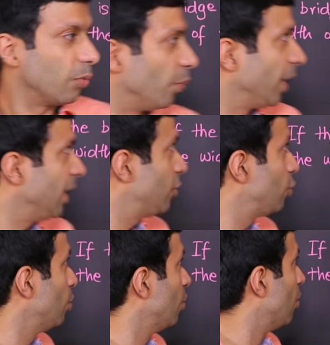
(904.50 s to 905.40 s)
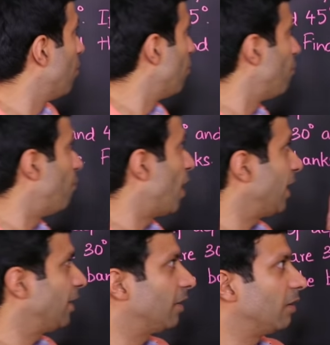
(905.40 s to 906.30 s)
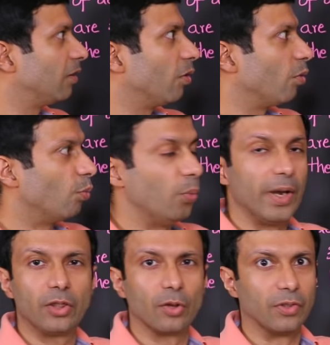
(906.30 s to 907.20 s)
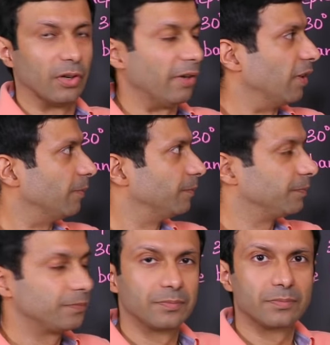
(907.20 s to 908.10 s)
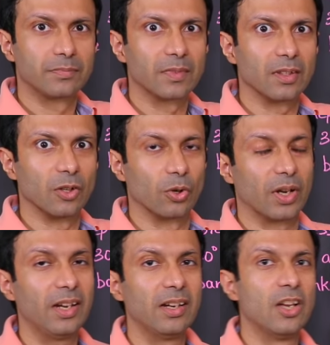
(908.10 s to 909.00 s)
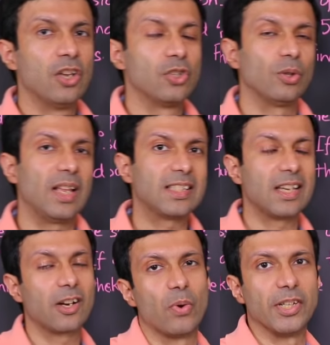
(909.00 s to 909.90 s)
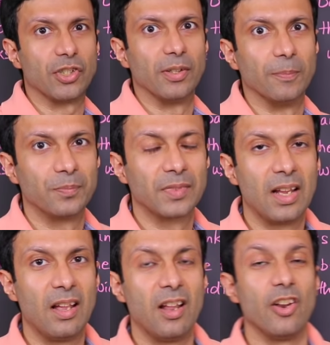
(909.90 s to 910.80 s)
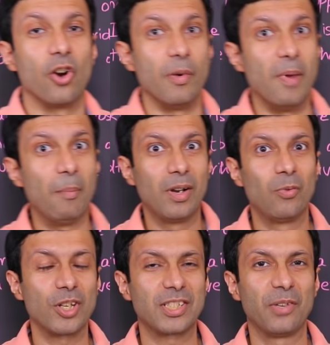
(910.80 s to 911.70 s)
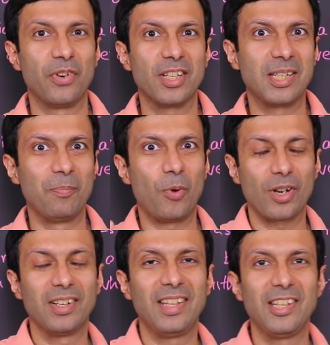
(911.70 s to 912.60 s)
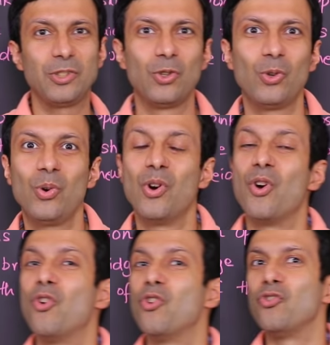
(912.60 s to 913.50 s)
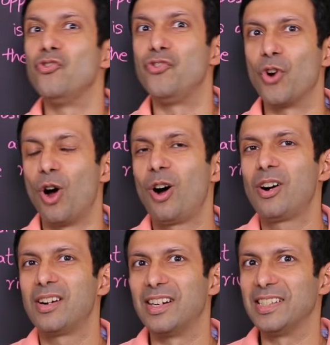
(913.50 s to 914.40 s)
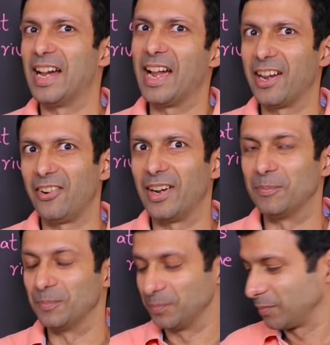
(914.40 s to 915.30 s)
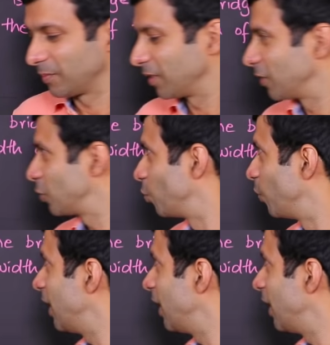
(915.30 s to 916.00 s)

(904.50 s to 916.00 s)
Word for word: we need to find the width of the river. Okay, so that's our question. Now remember what's the first important thing to do? Draw a diagram. So we